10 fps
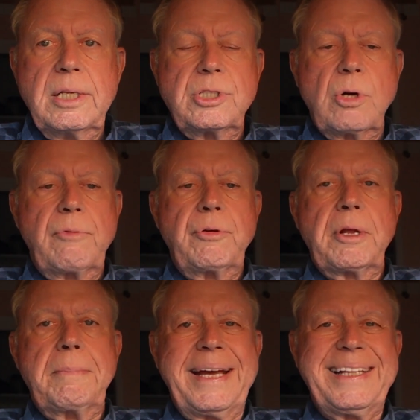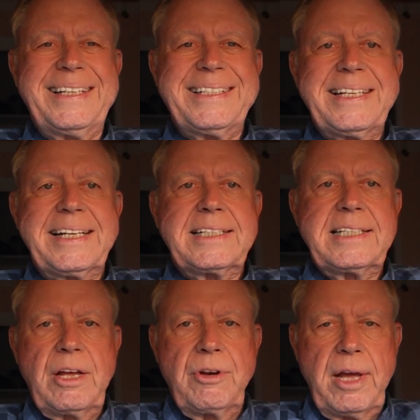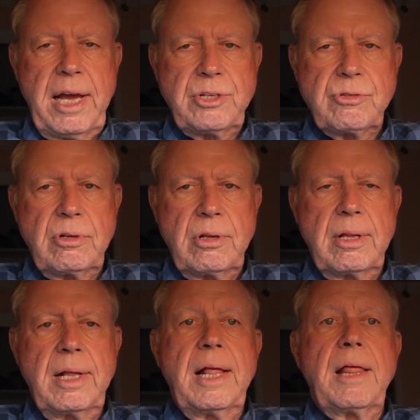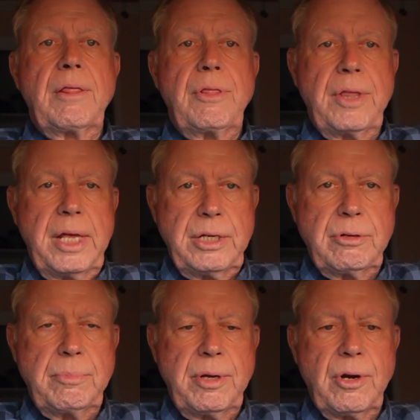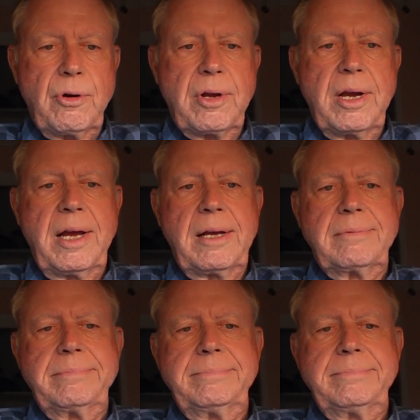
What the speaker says: So if you could make these things sound natural, then you'd be okay.